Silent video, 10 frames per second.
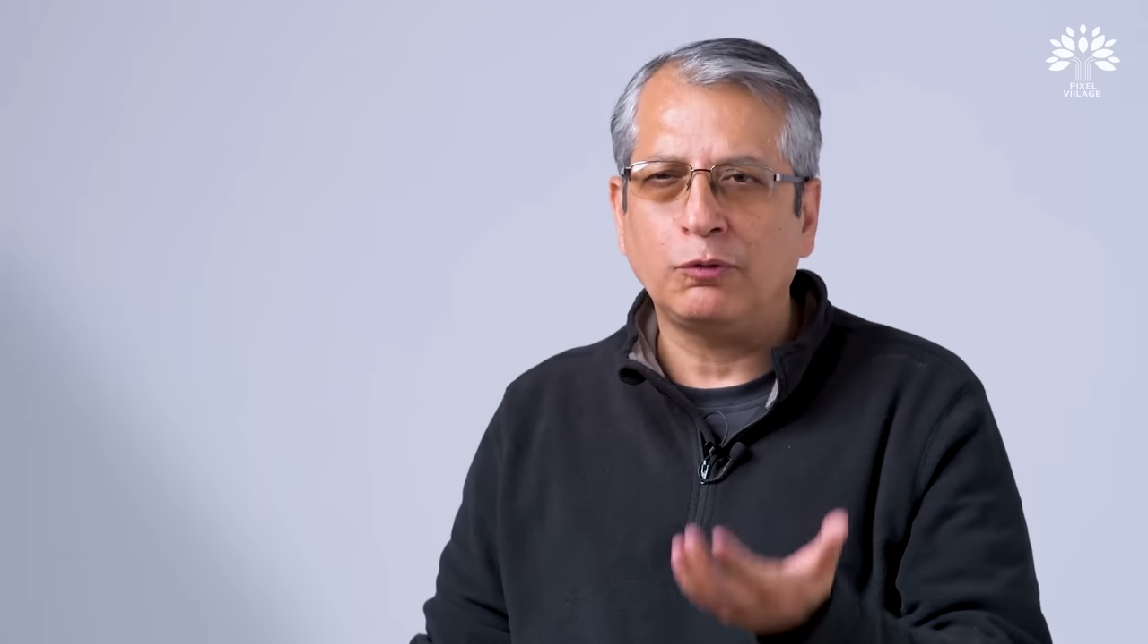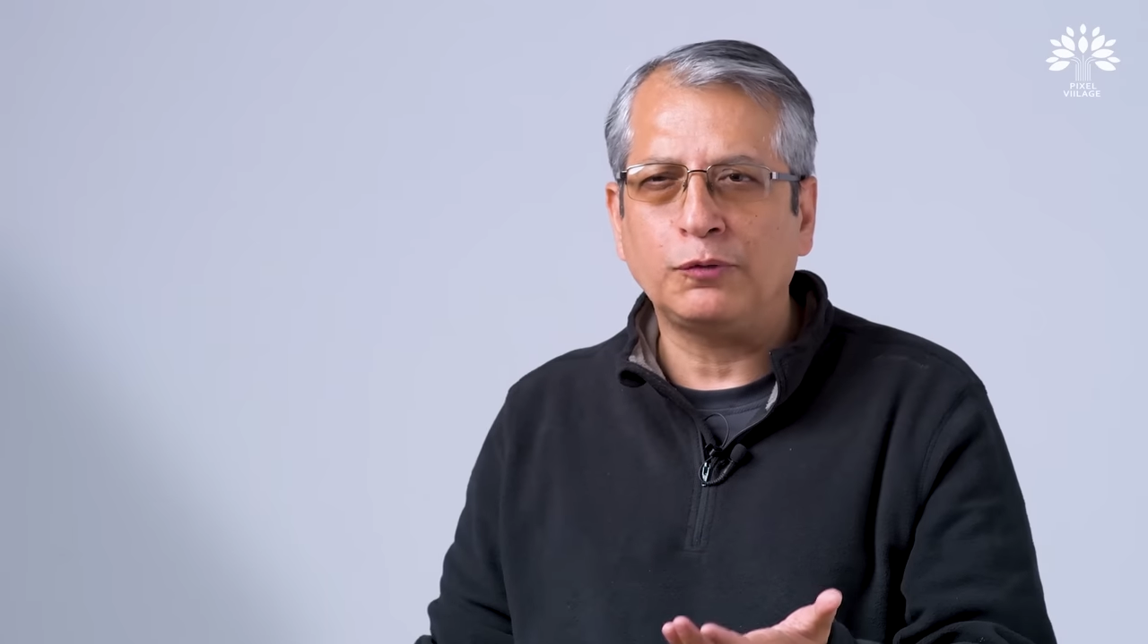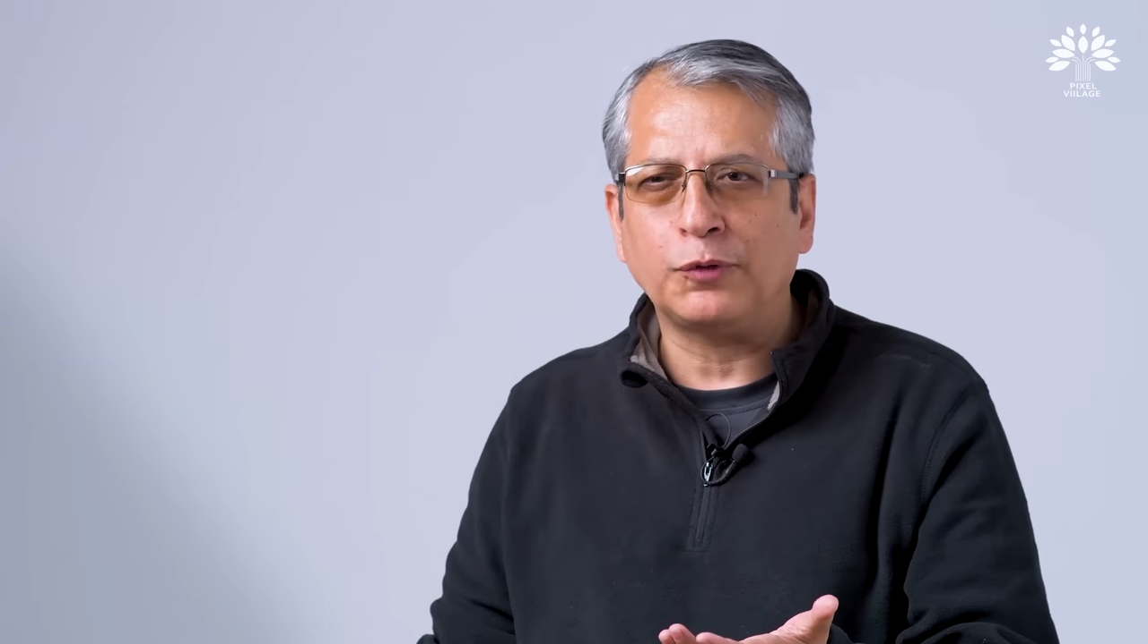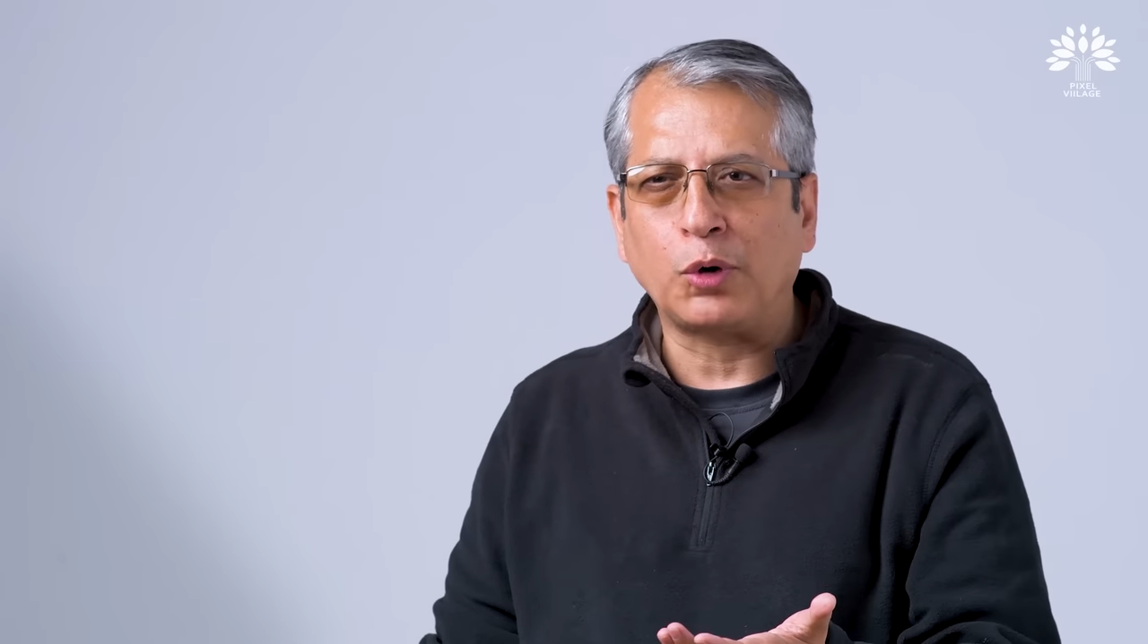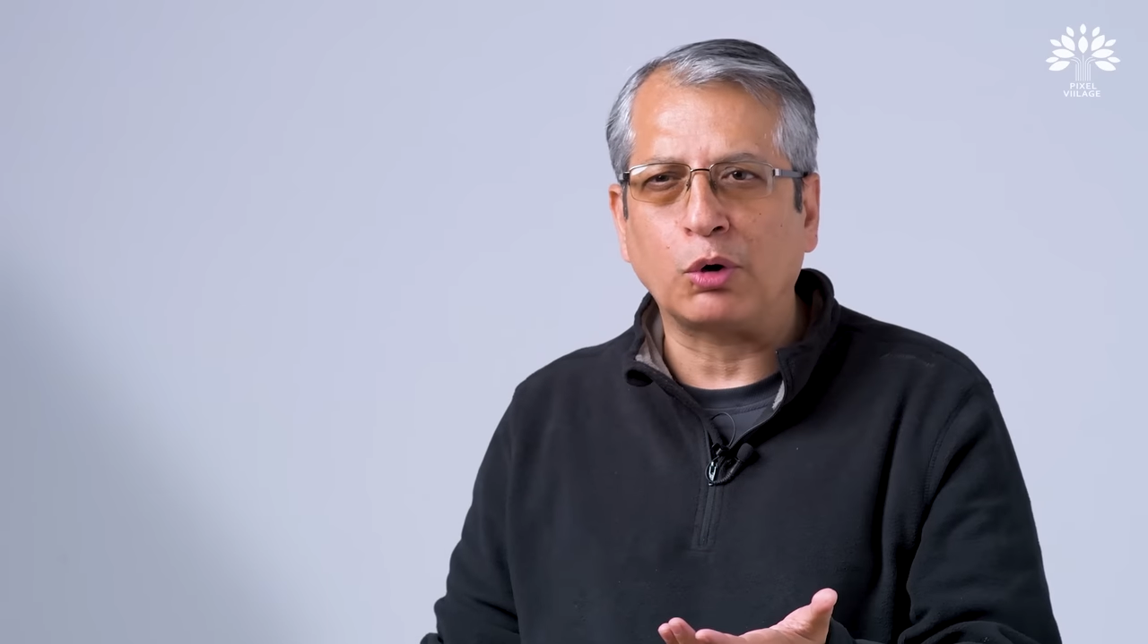
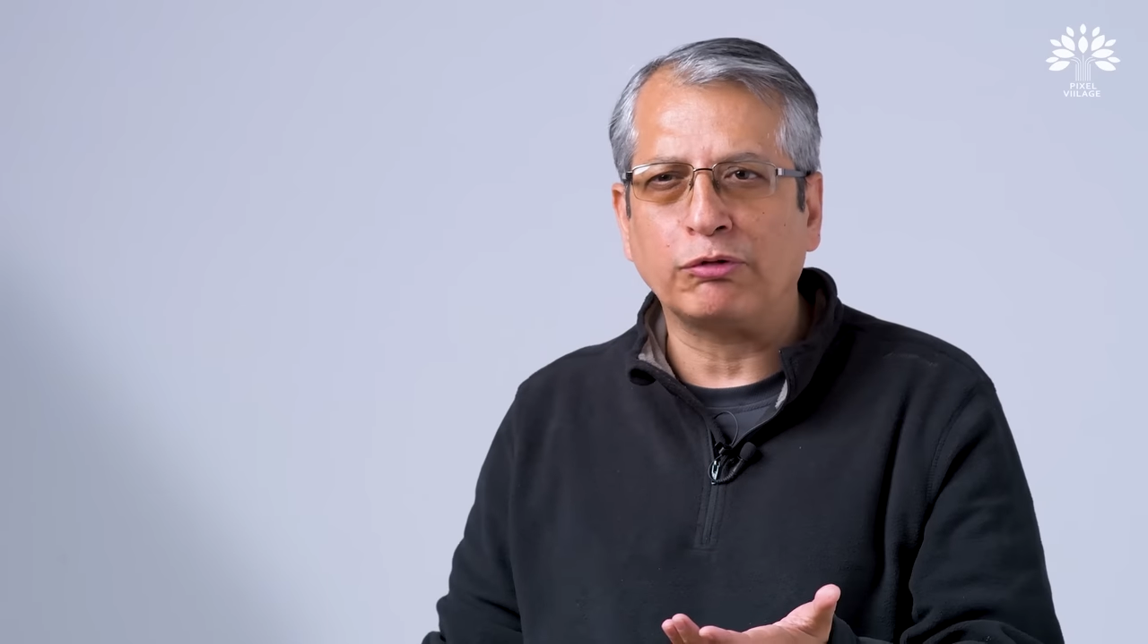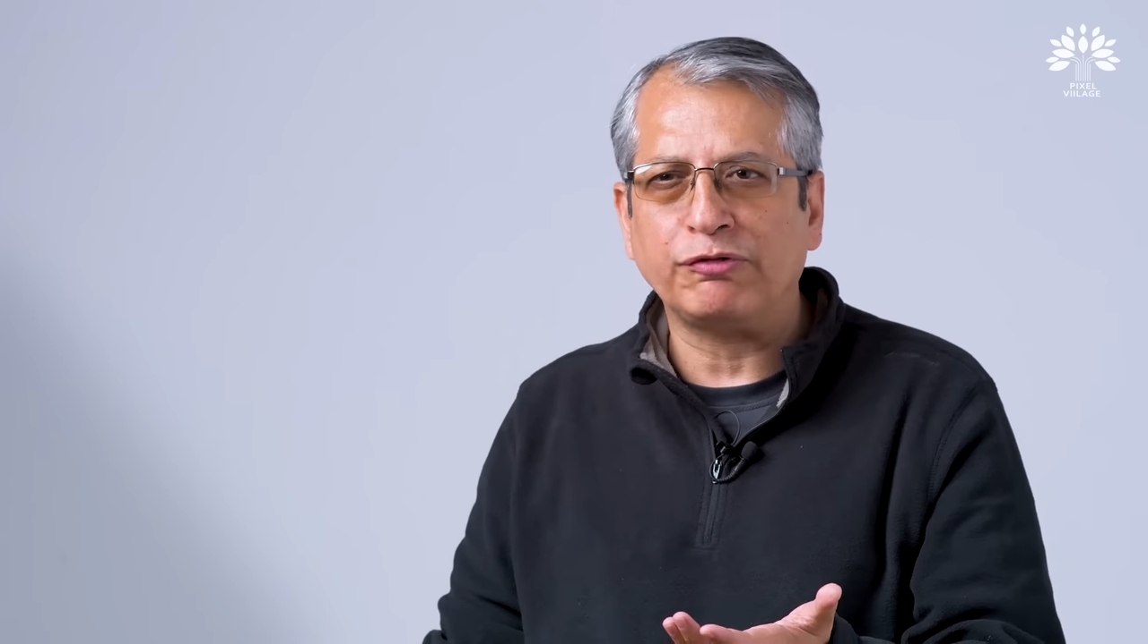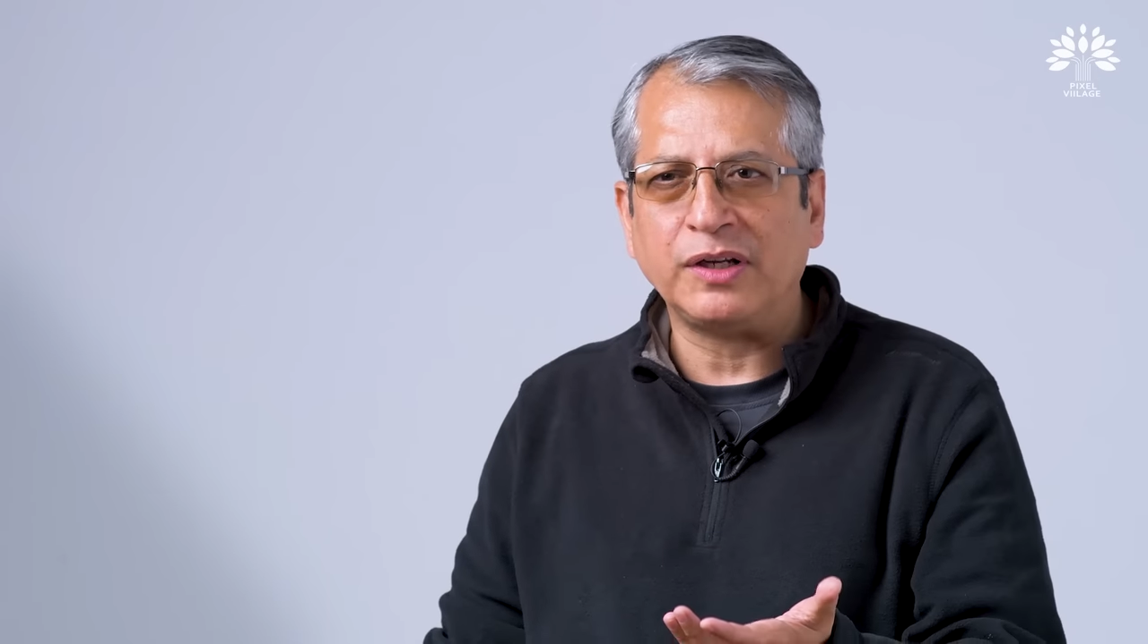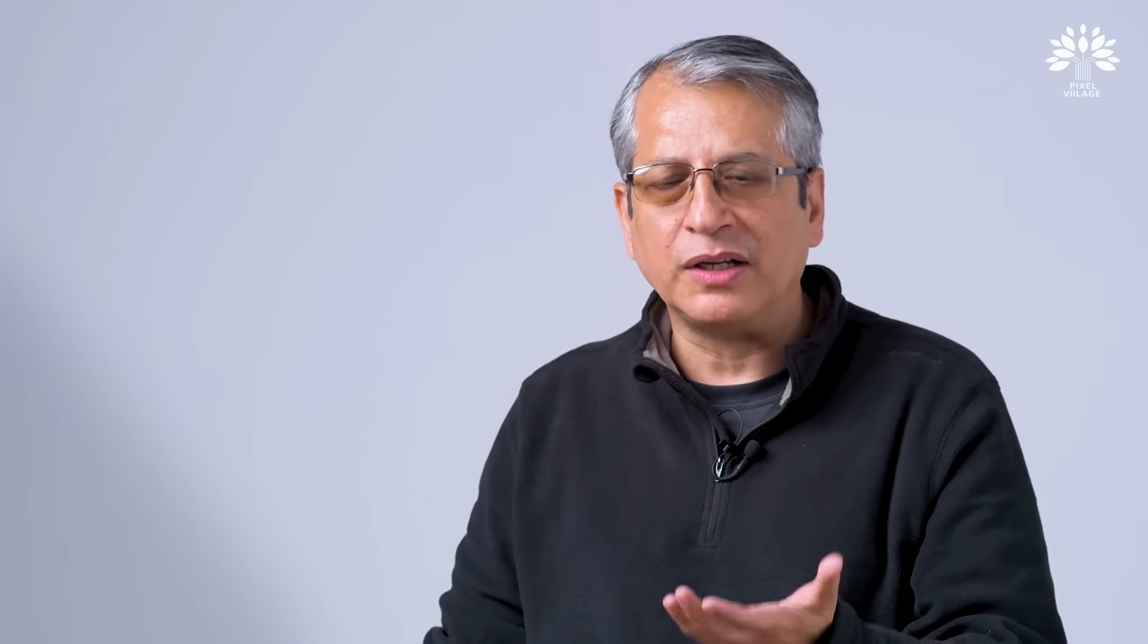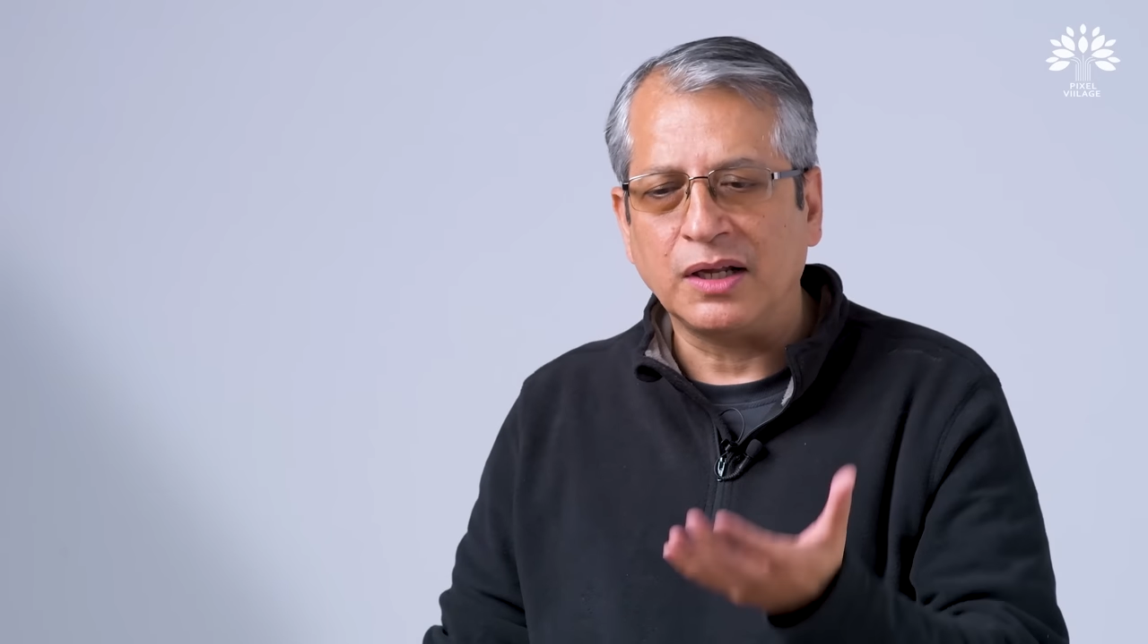food
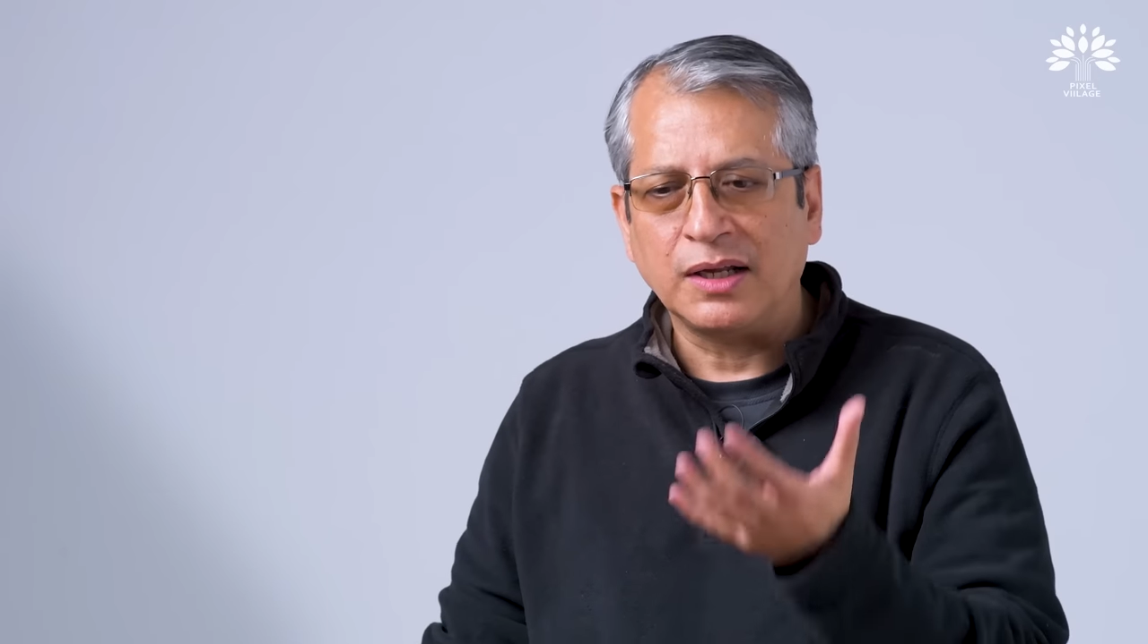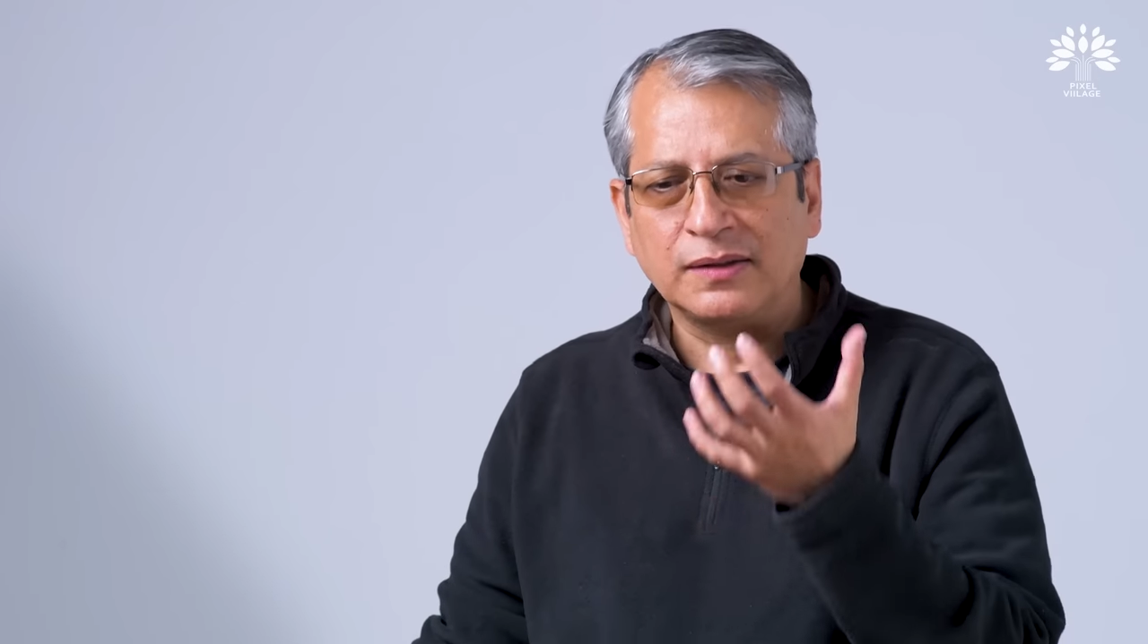photography,